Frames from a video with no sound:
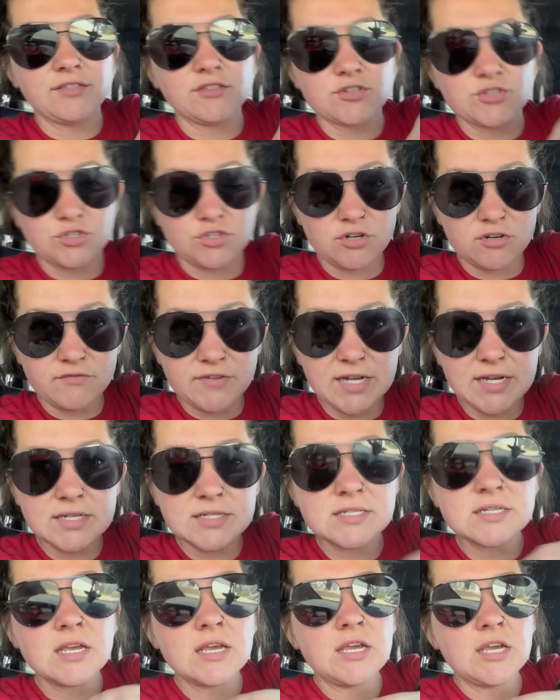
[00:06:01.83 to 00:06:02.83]
the
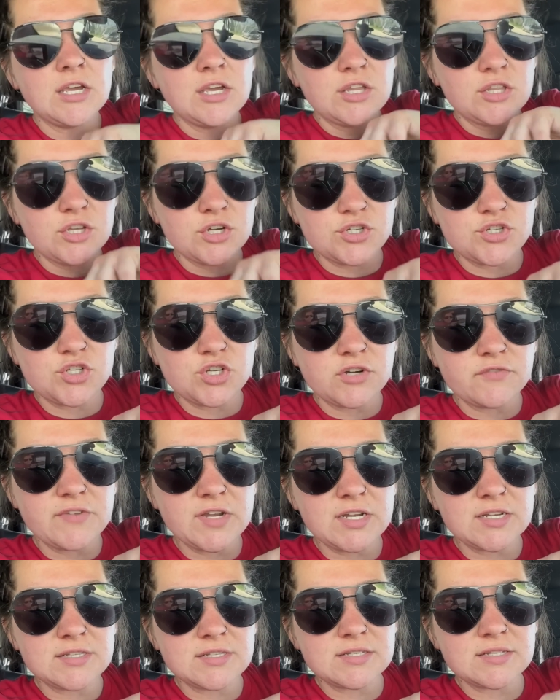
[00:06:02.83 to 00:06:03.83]
cervix. Their
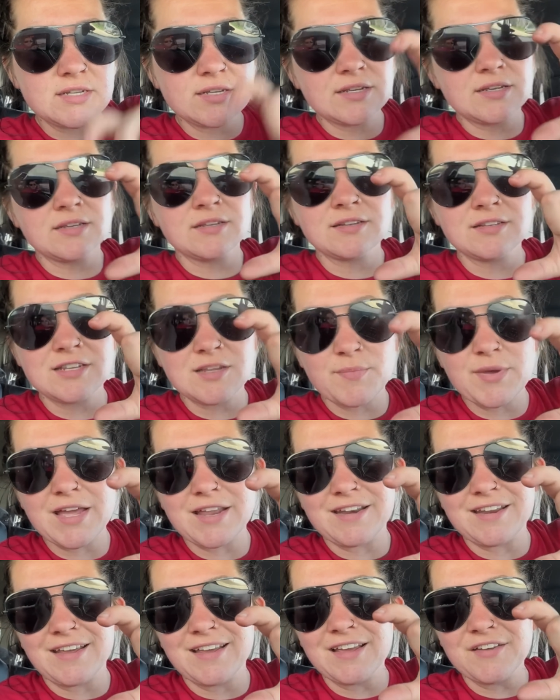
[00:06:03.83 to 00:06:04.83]
cervix,
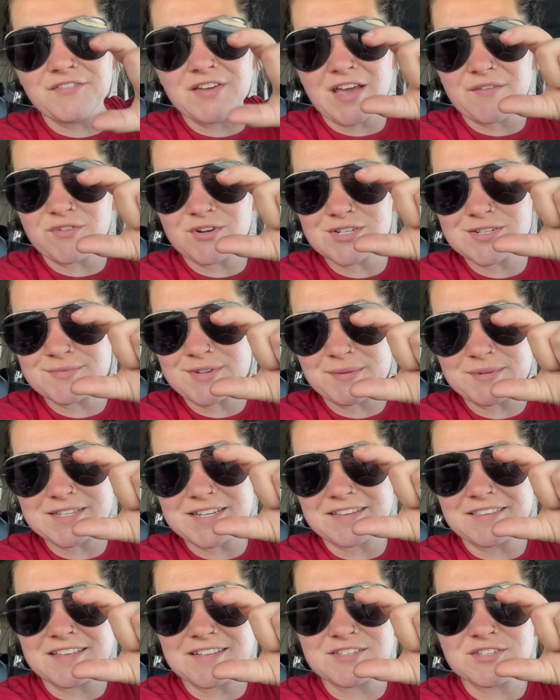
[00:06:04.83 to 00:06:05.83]
depending, if heifer sometimes
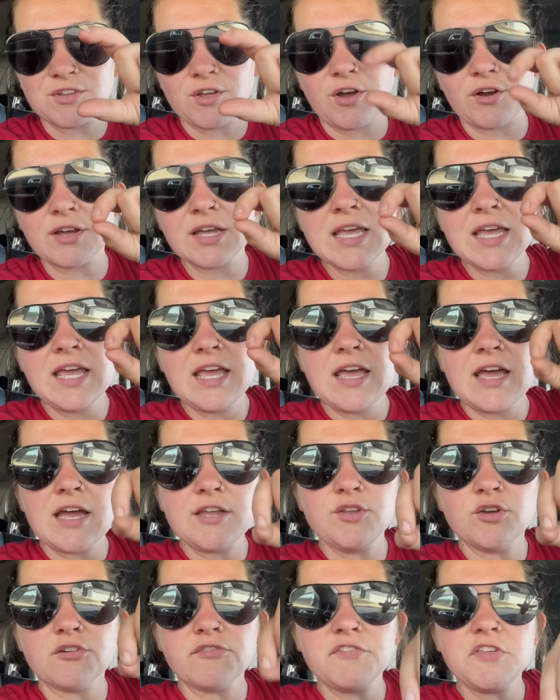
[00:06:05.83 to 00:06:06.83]
like this long,
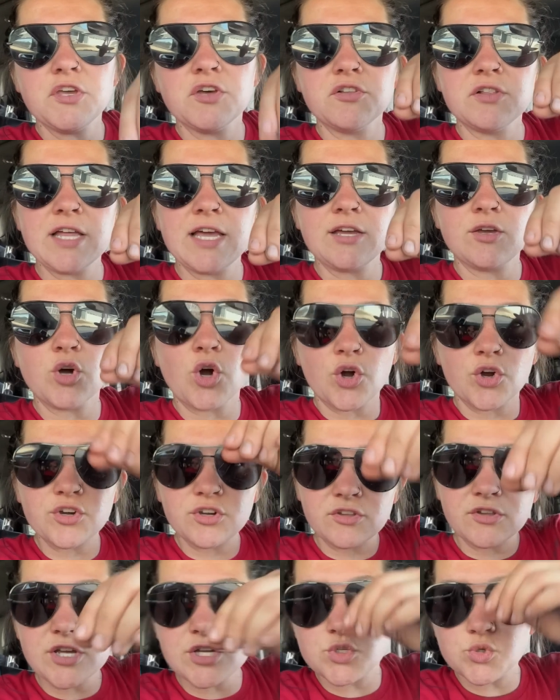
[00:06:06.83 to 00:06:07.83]
and you'll feel like
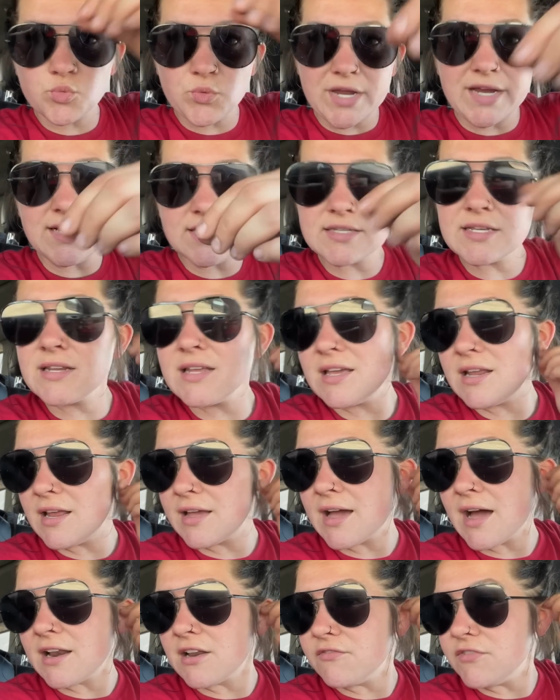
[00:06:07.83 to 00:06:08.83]
cartilage rings in it. It
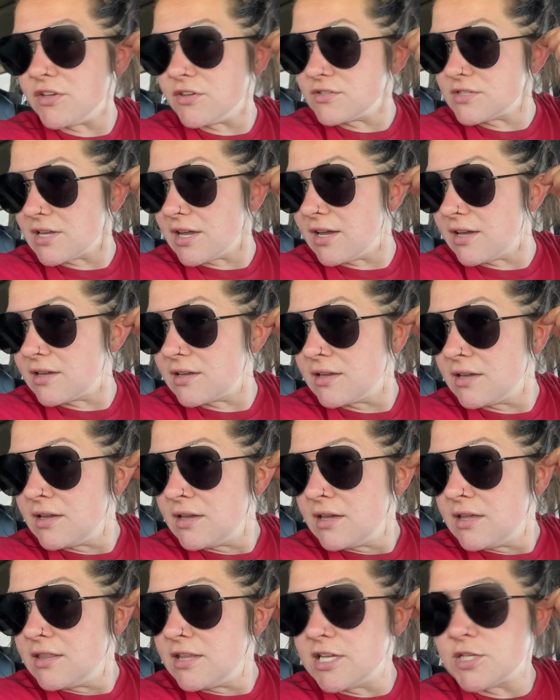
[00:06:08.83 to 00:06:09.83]
kind of feels like
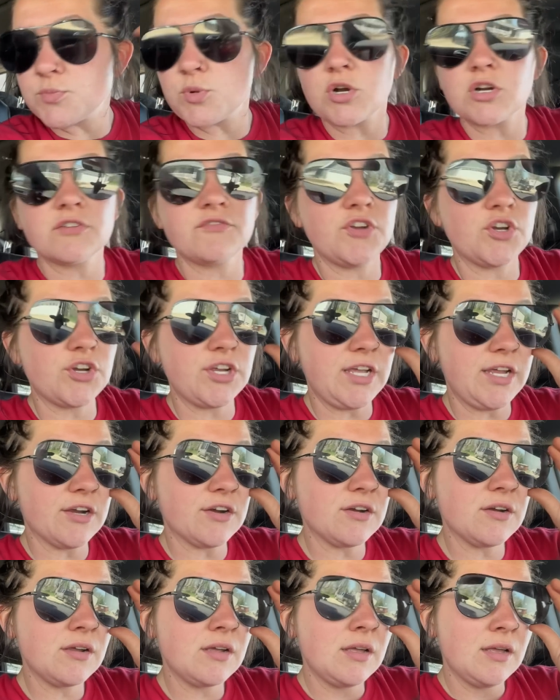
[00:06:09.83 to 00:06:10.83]
this part of your
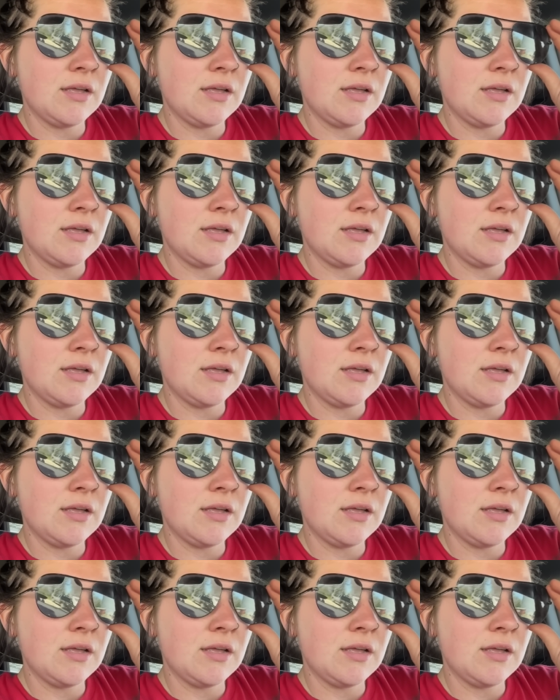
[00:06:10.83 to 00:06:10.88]
ear.